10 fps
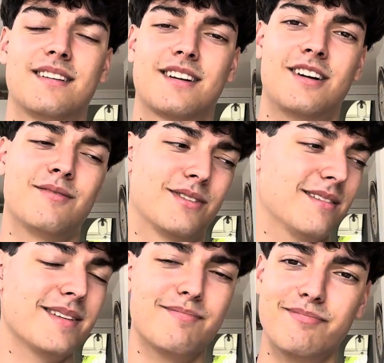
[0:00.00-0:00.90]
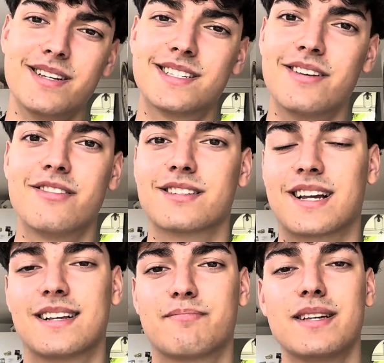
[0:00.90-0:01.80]
Come on. I mean, be serious,
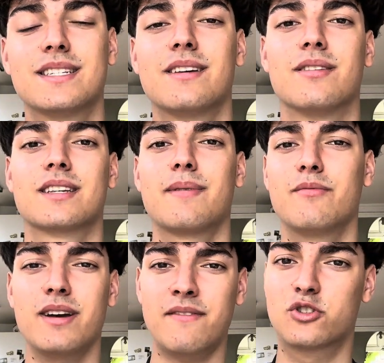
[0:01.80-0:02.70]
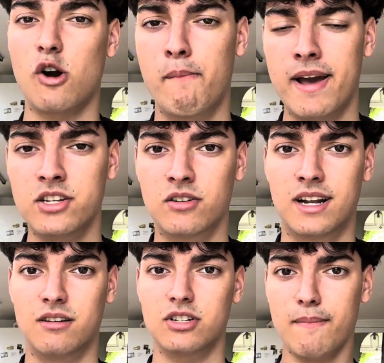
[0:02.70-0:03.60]
guys. Be serious. I mean, we have João Pedro
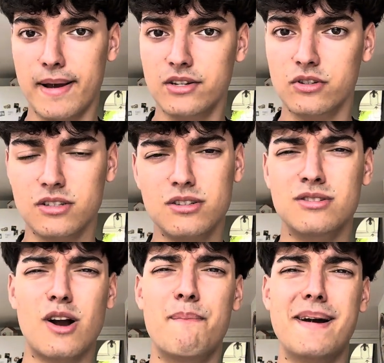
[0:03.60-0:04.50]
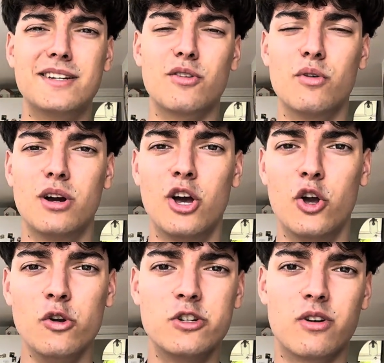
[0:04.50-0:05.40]
now. João Pedro.
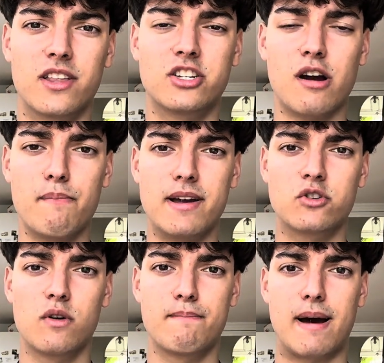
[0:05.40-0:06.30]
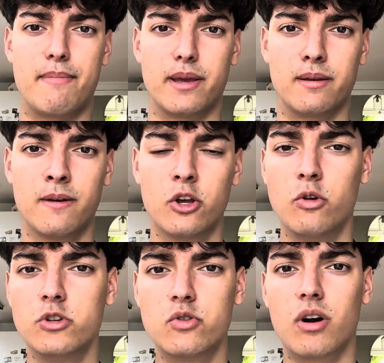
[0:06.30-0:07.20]
Who would you rather? João Pedro or Mbappe? Who
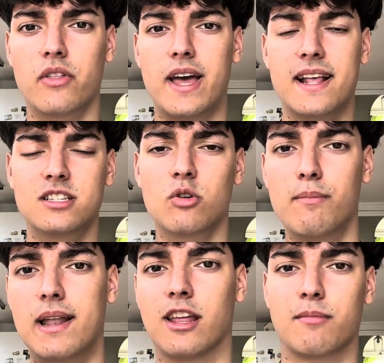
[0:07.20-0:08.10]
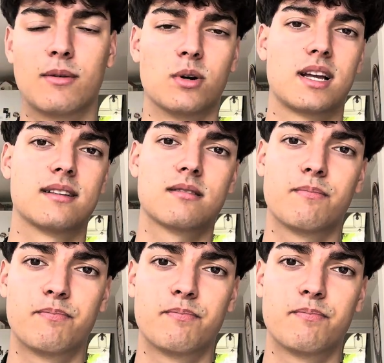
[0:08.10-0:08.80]
would you rather? Enzo or Bellingham? Come on, guys.